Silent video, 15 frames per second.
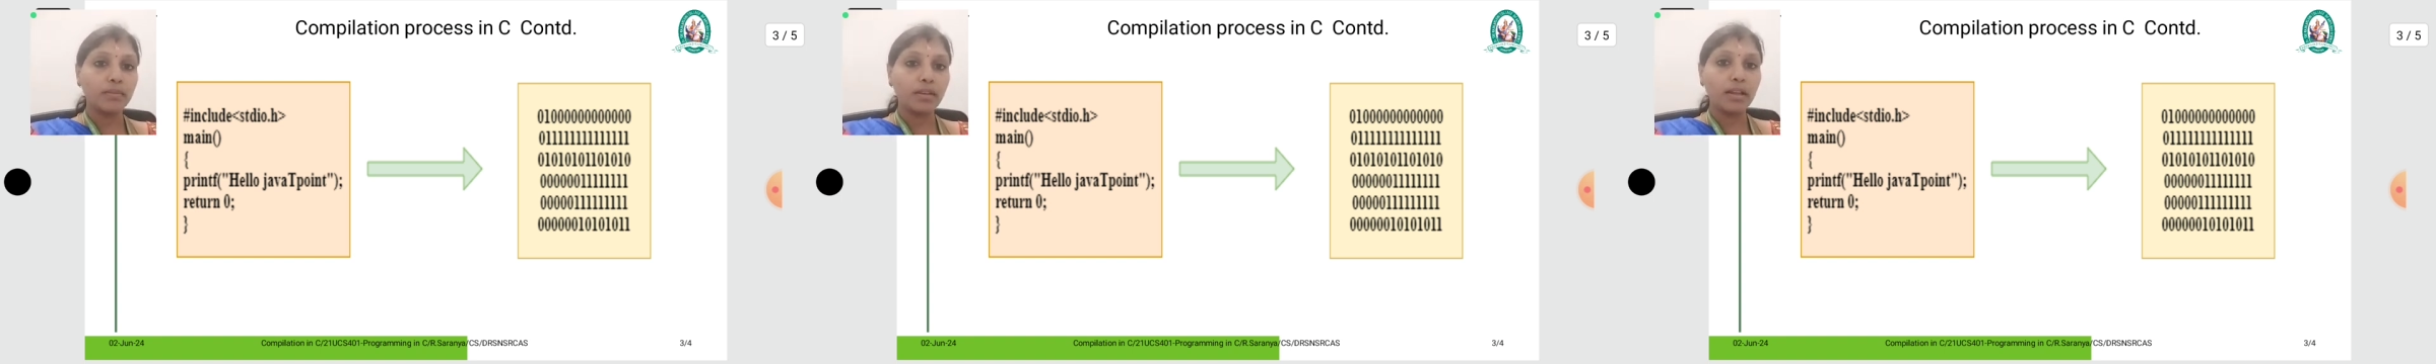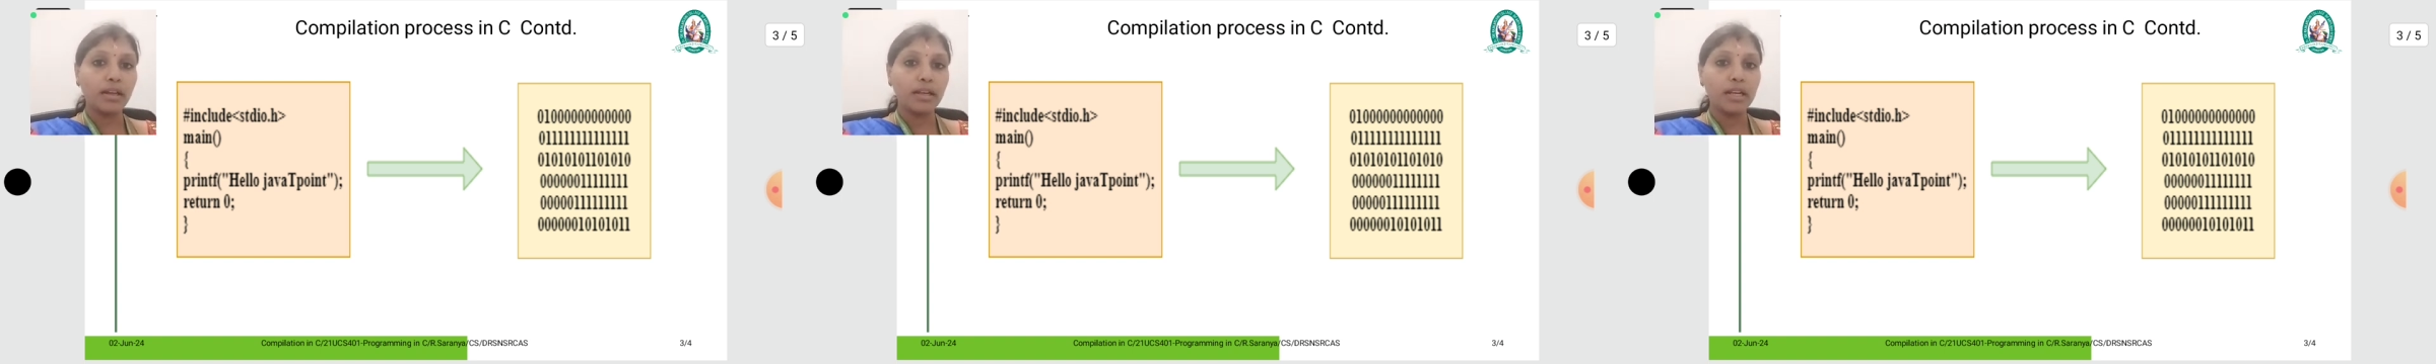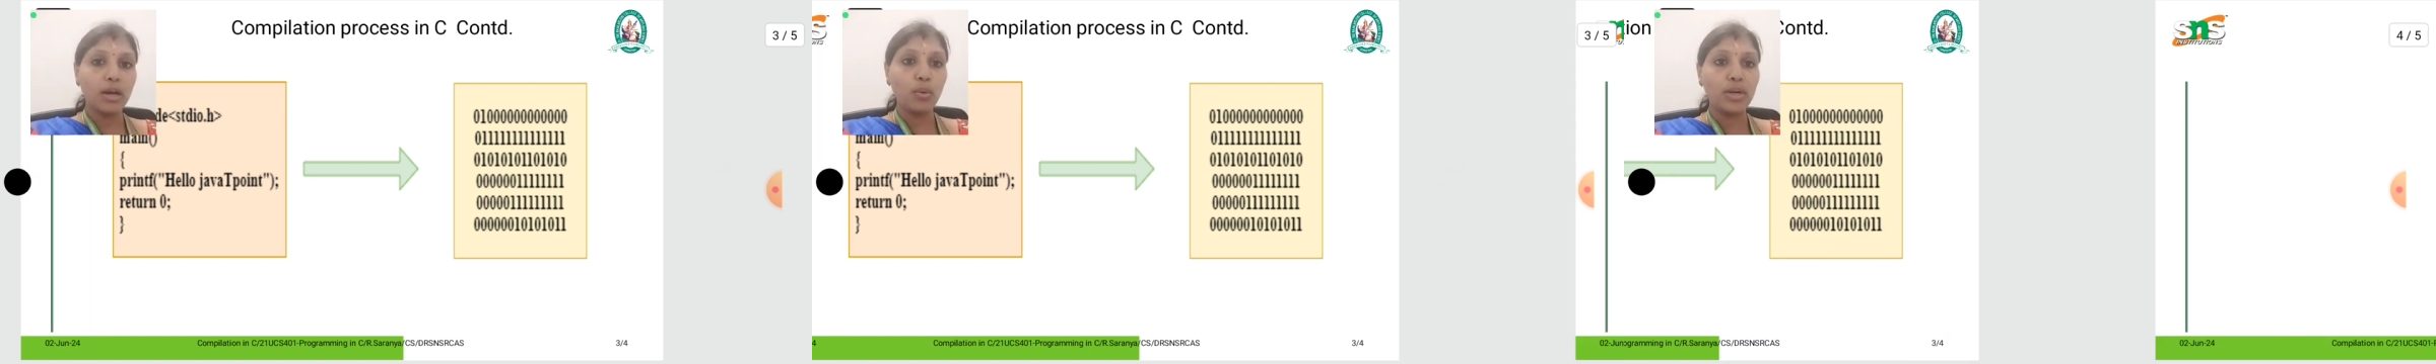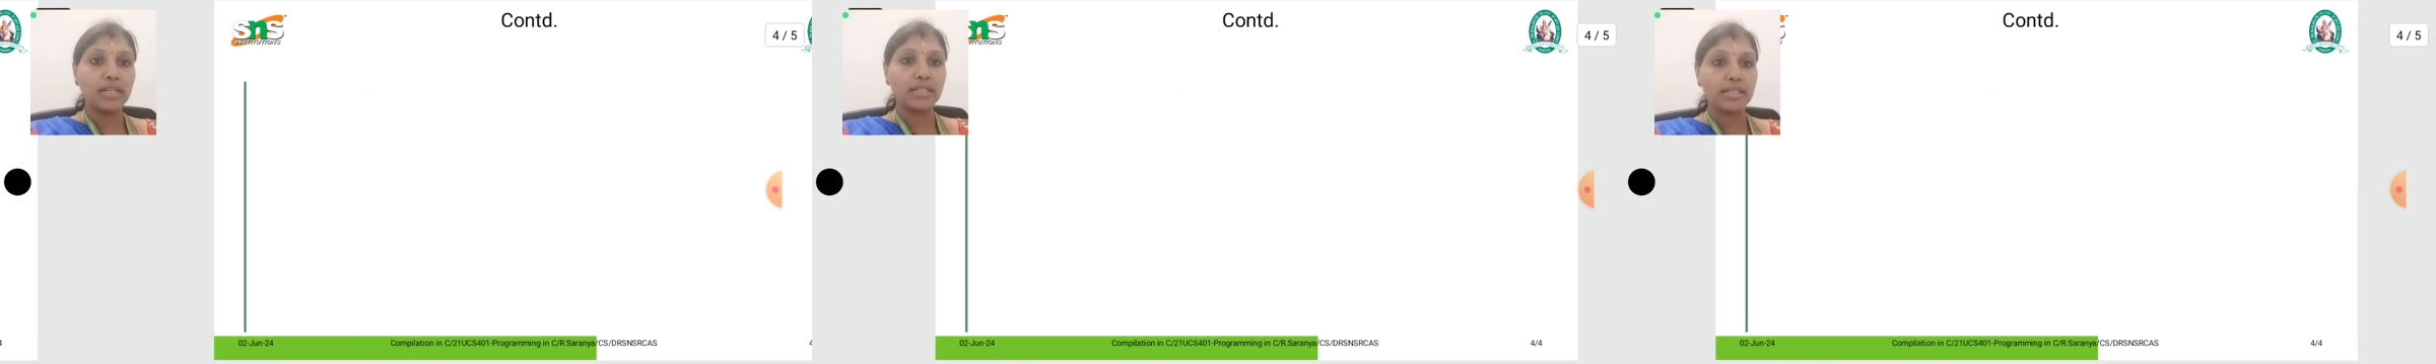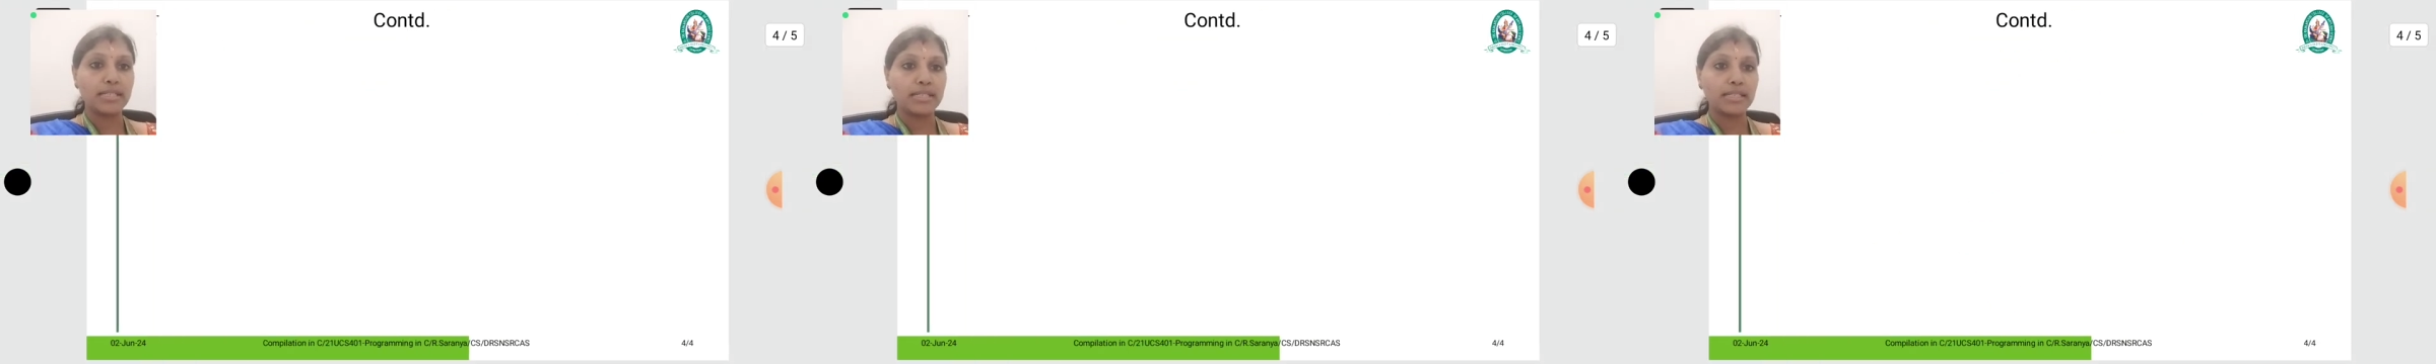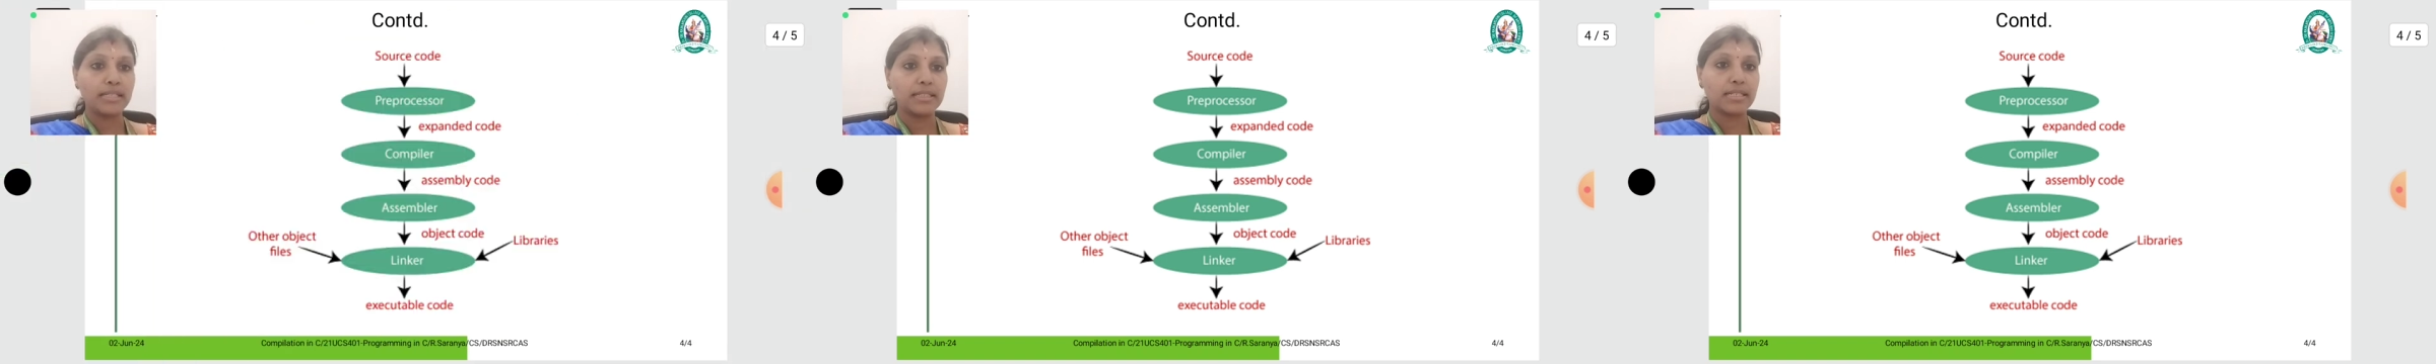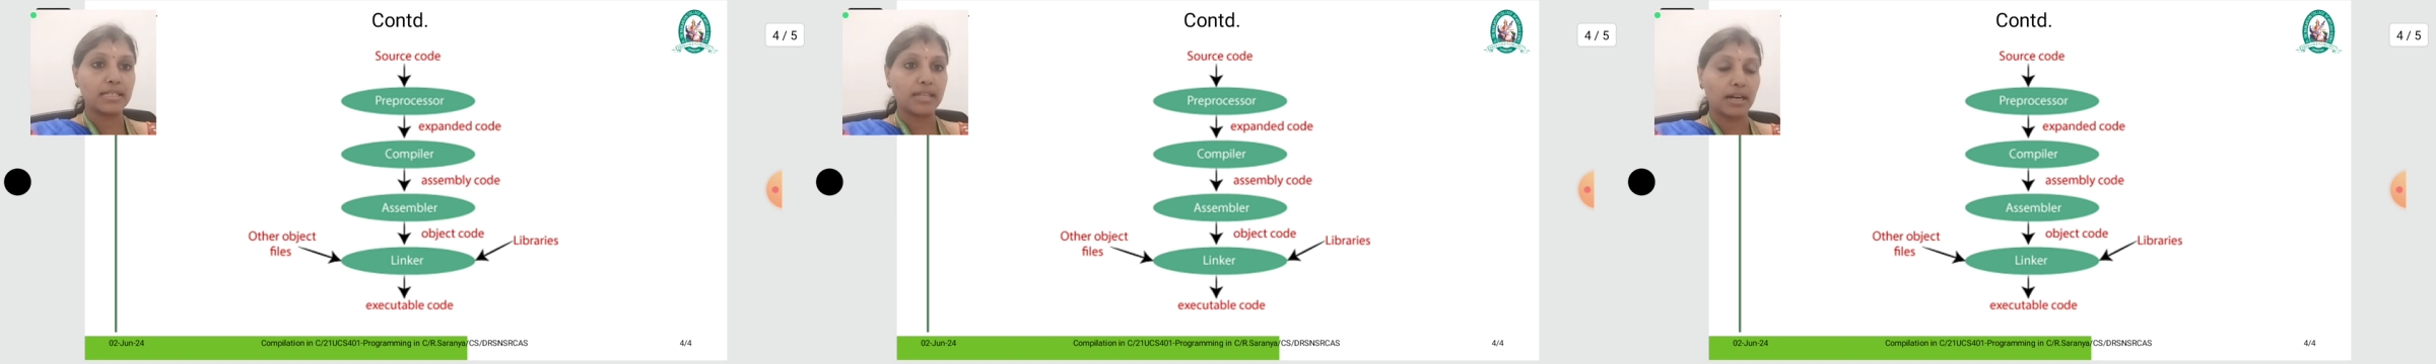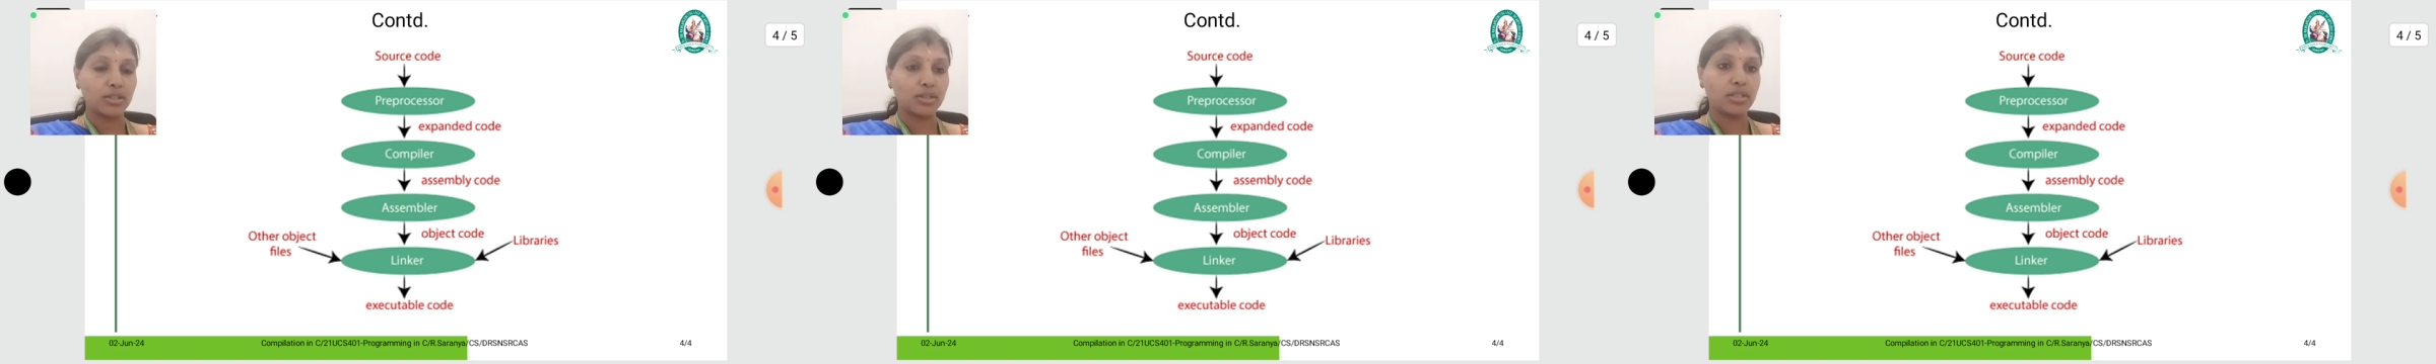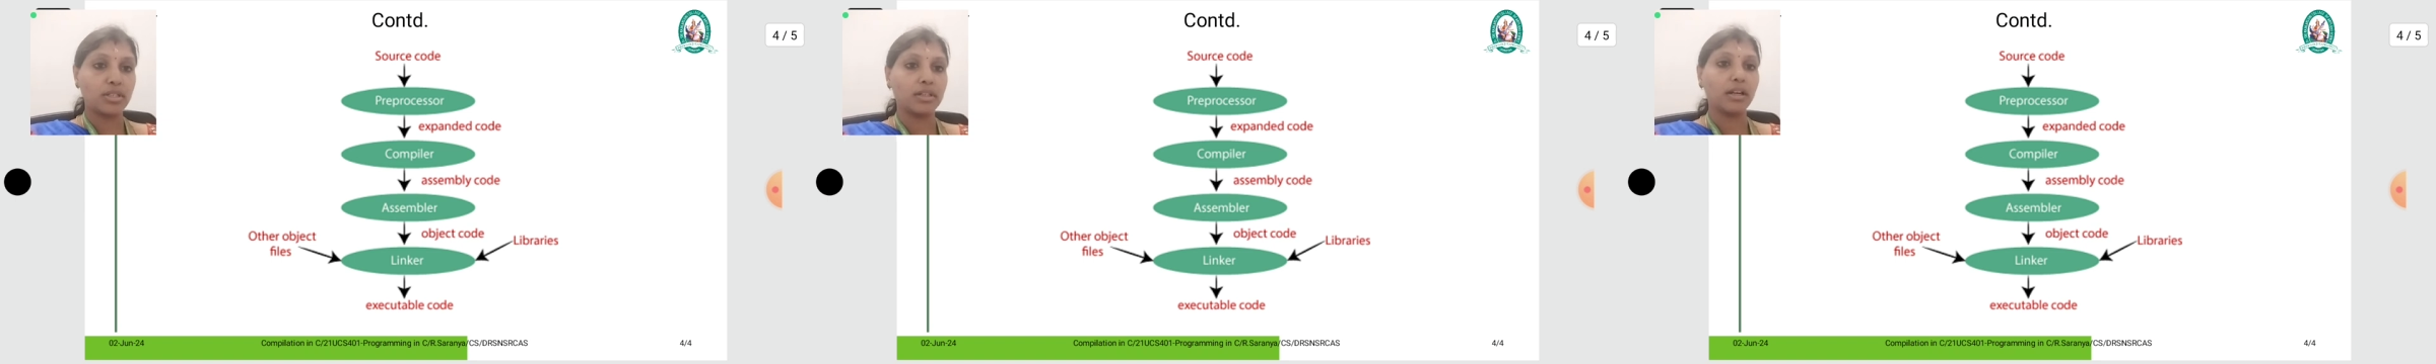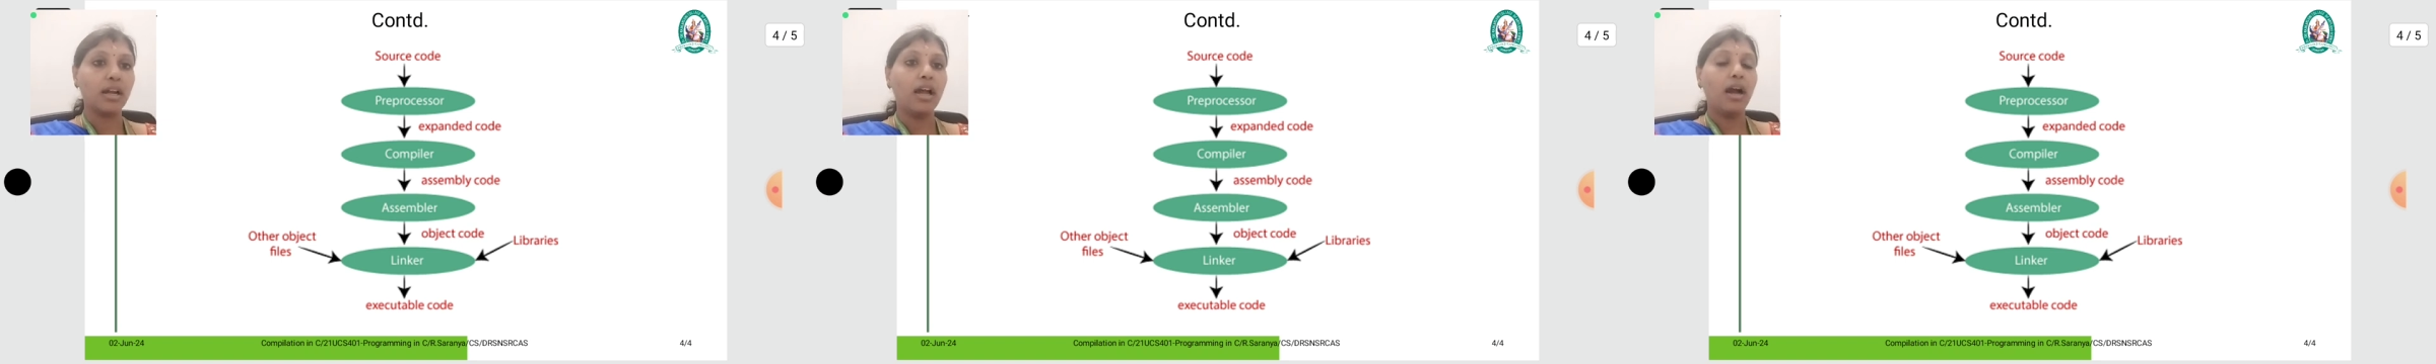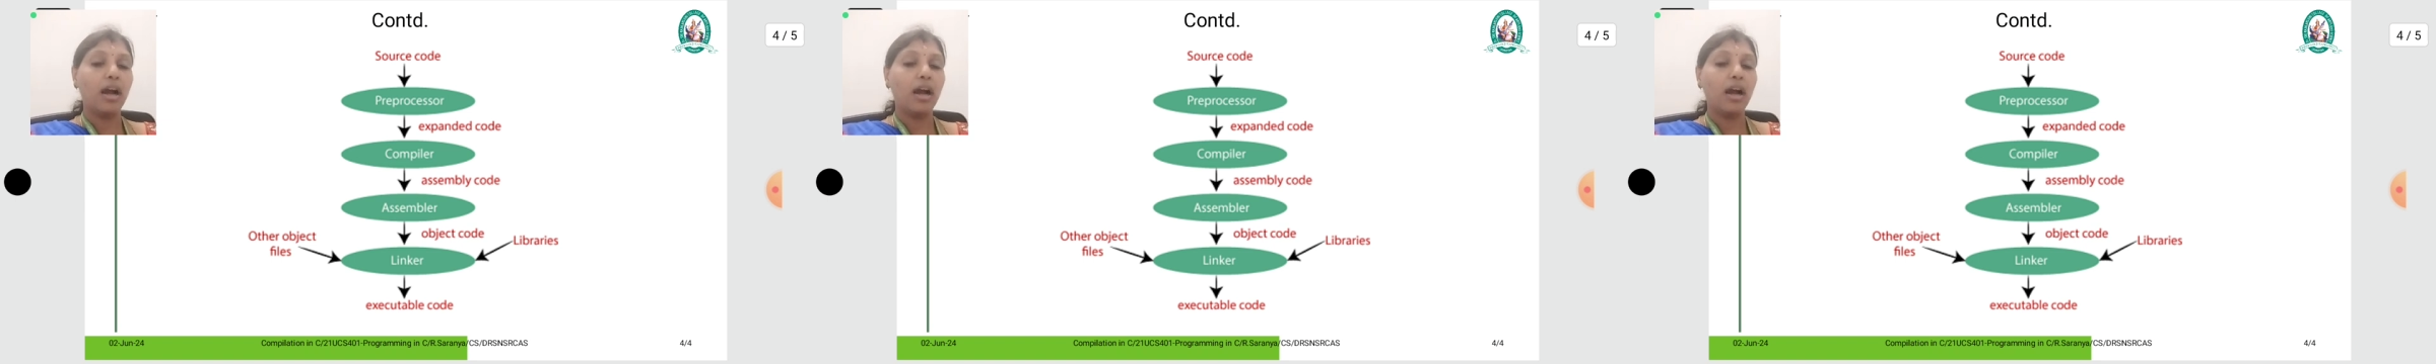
Now let us see the structure,